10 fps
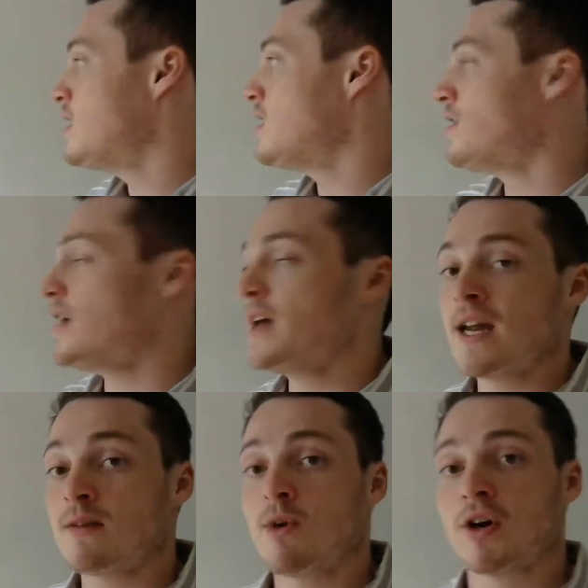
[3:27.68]
Then
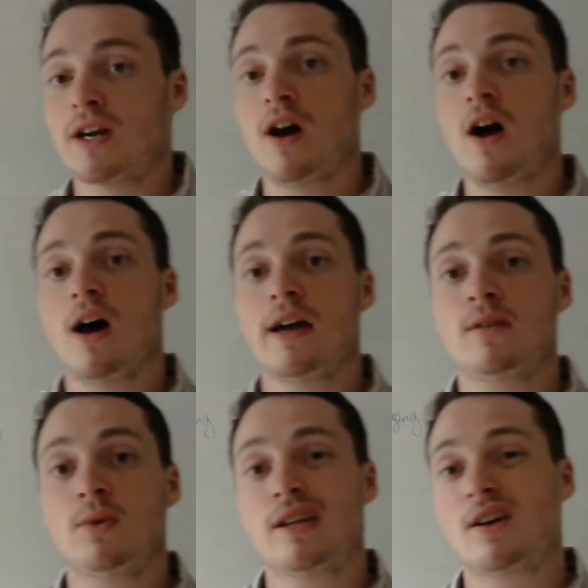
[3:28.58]
at a market high,
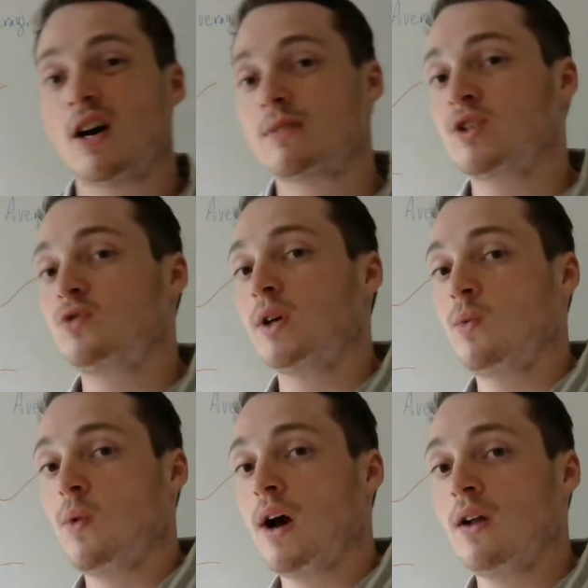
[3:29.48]
when the economy is doing
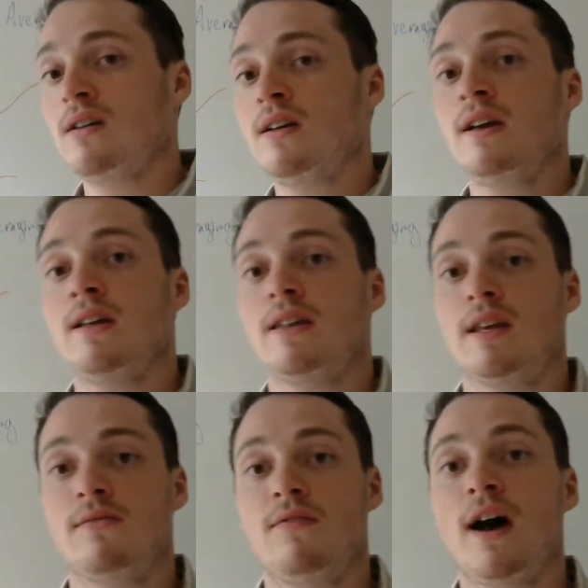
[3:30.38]
well, the
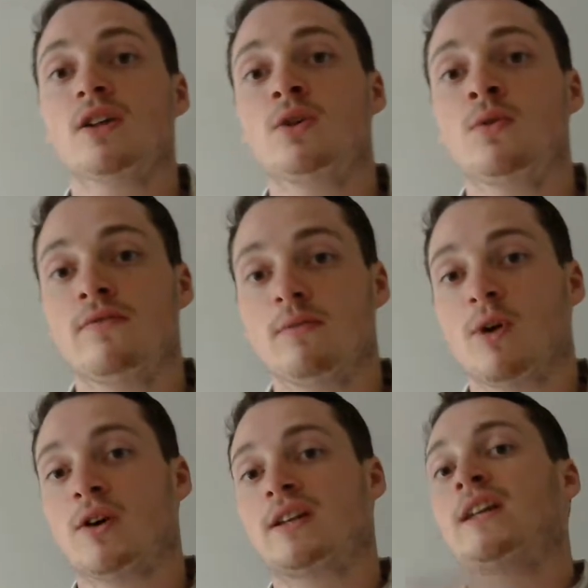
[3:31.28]
value of the
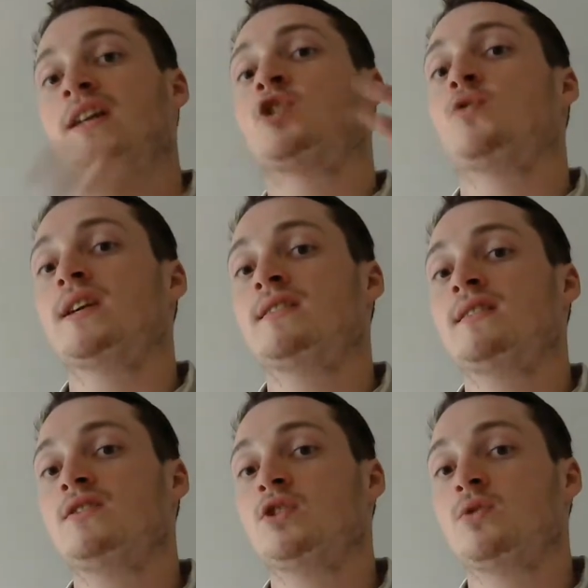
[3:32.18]
market
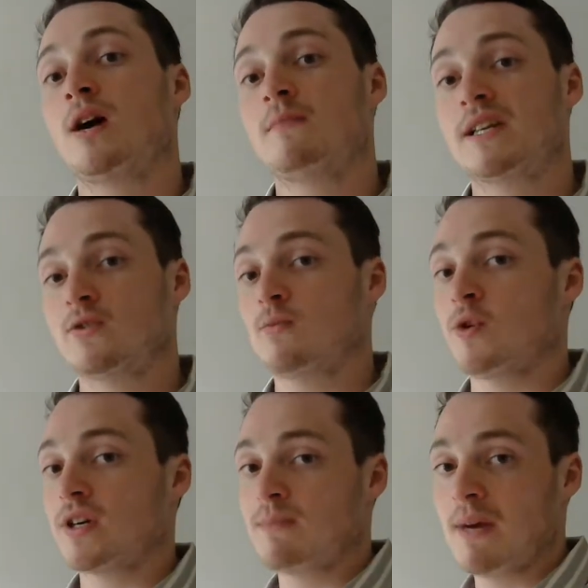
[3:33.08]
increases, so companies are more
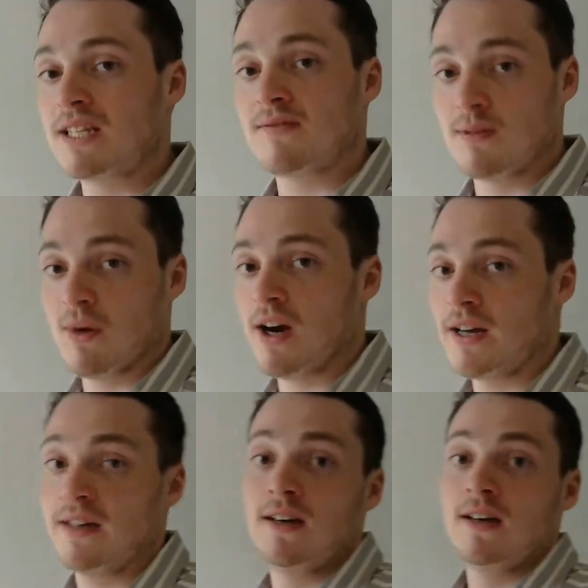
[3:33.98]
expensive to buy.
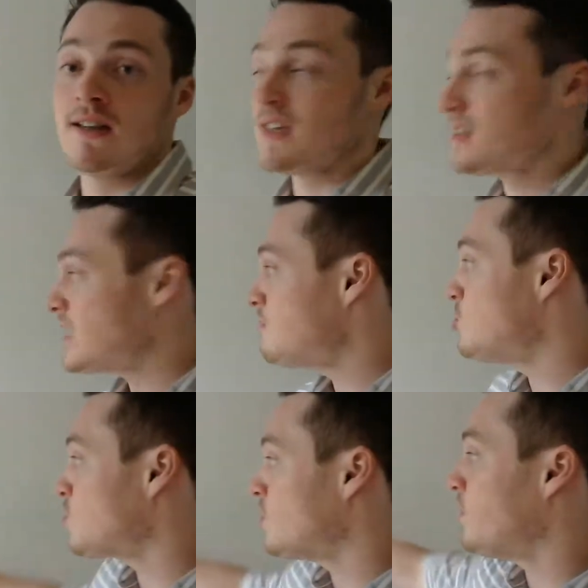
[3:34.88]
The same
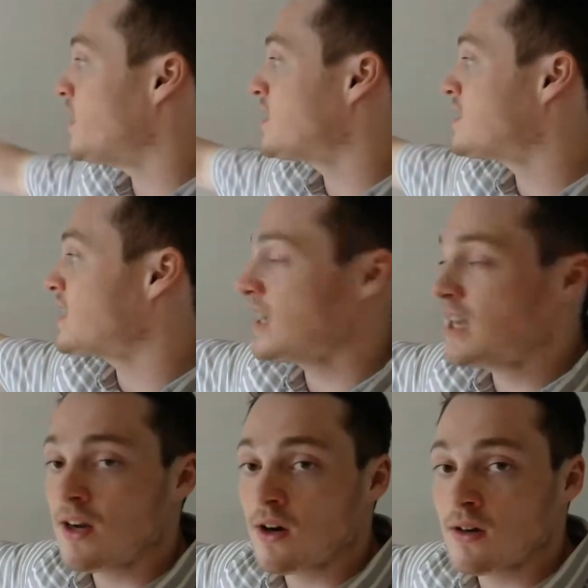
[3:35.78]
mutual fund, say
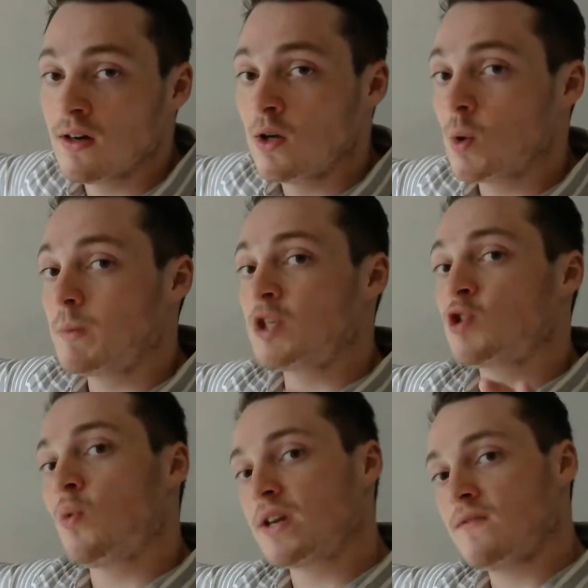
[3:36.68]
here, would be
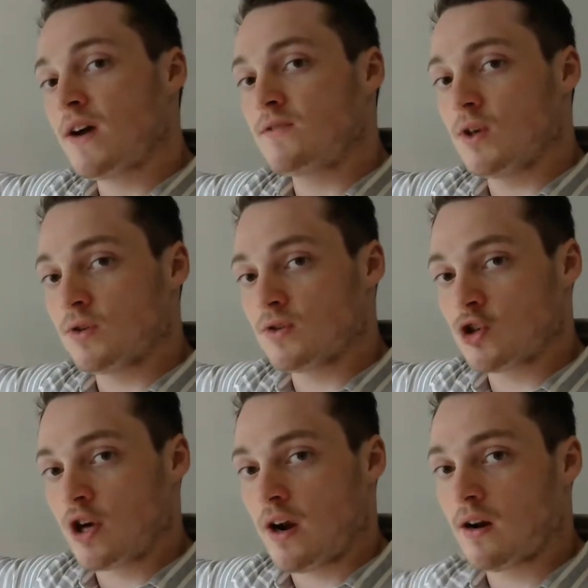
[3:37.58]
$25 a
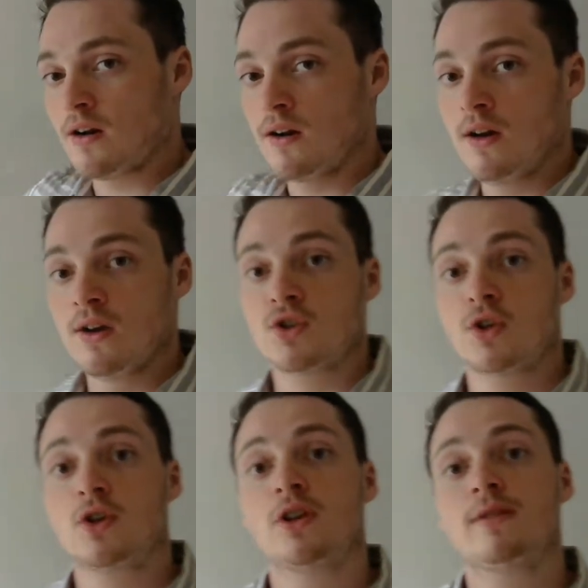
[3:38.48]
share. So
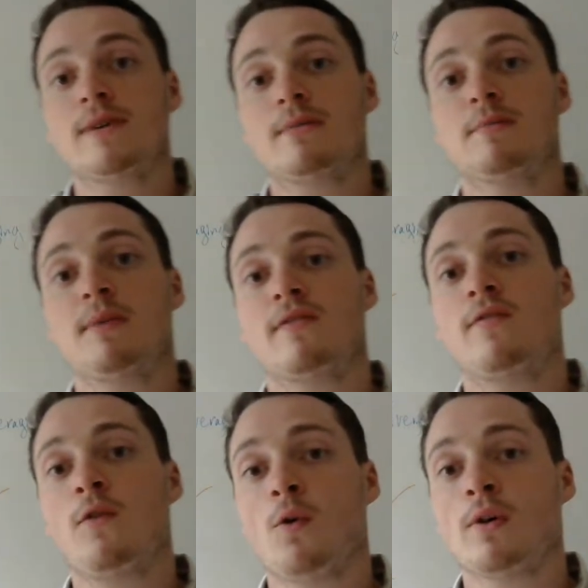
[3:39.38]
you'd only be able to buy
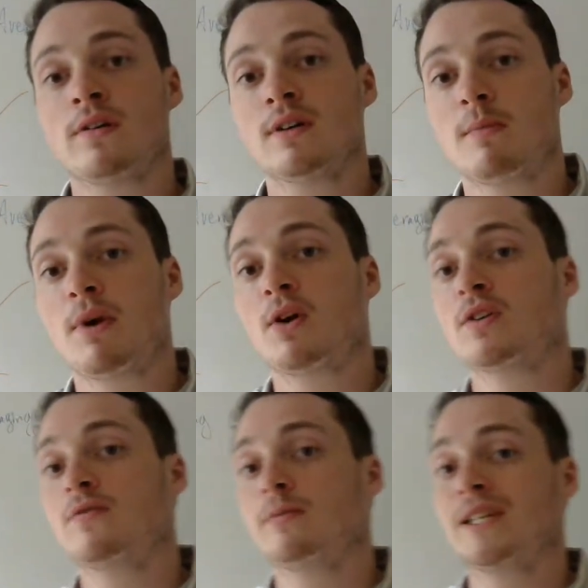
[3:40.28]
4
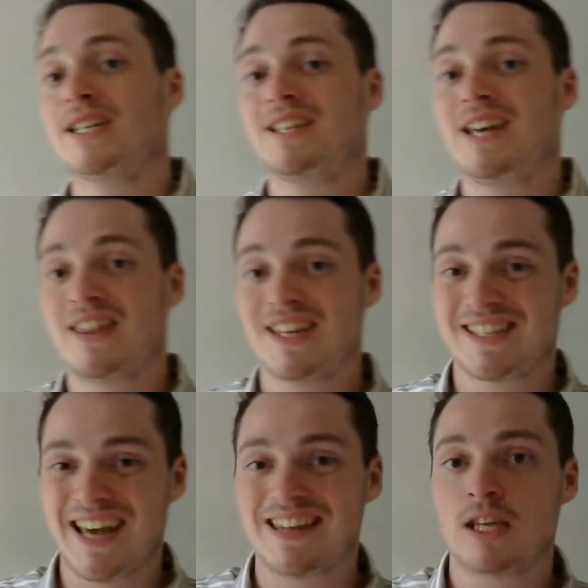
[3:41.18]
comparatively to the
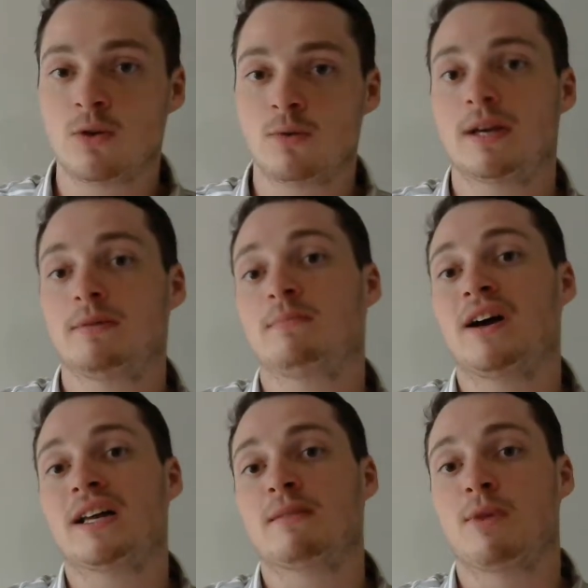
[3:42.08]
10 that you would be able to
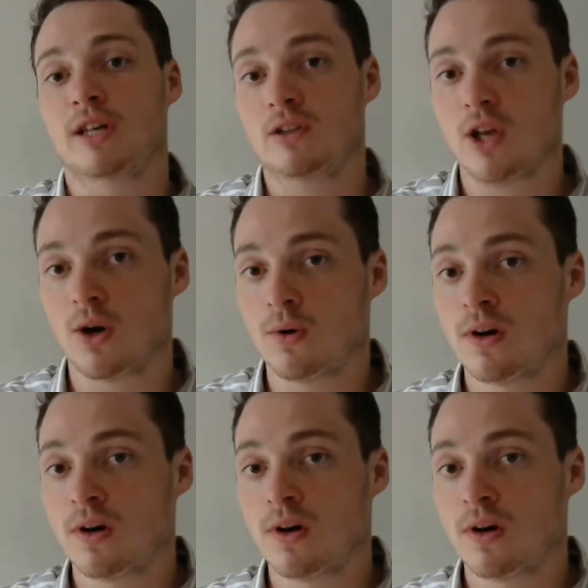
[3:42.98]
buy at a market low.